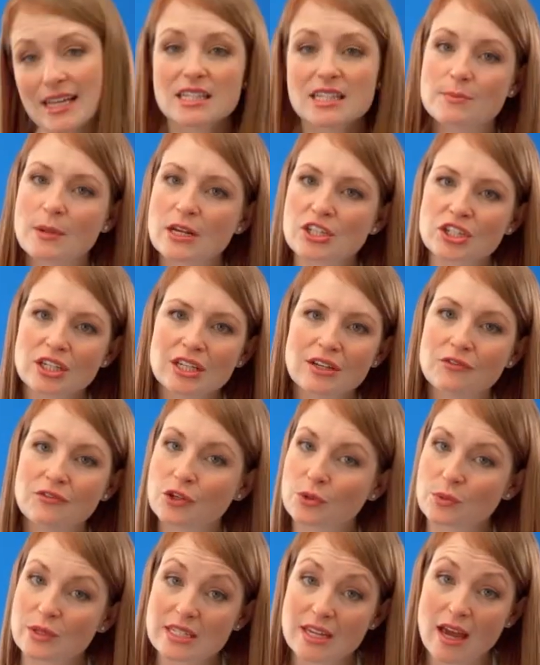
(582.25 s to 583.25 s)
especially if
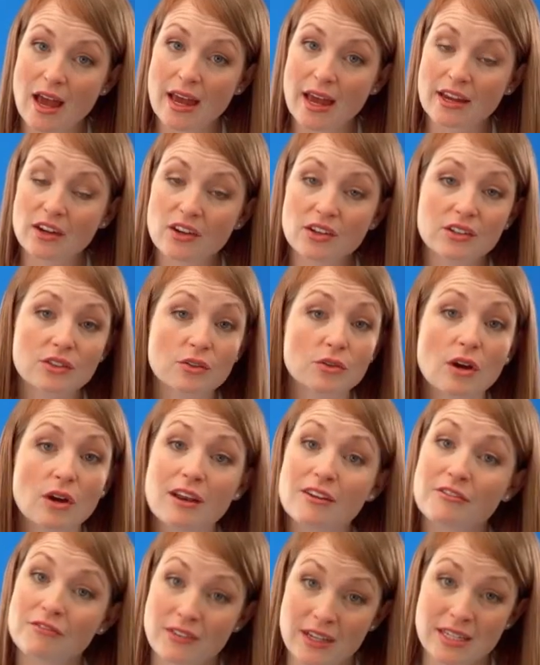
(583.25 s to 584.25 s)
you're retired or
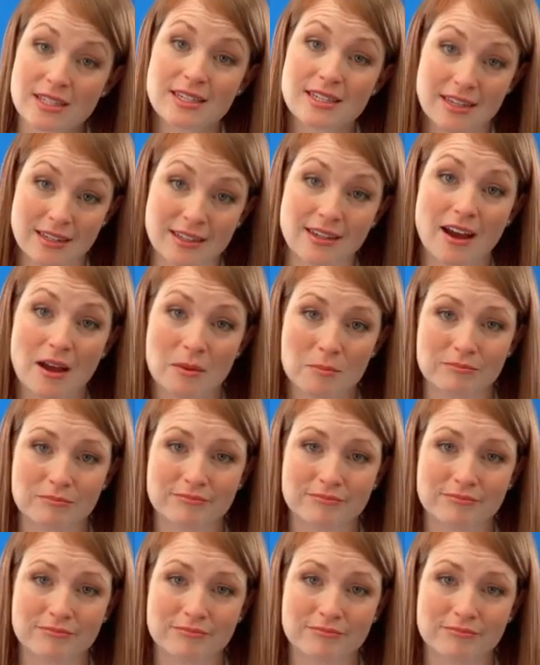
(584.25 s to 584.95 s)
on a fixed income.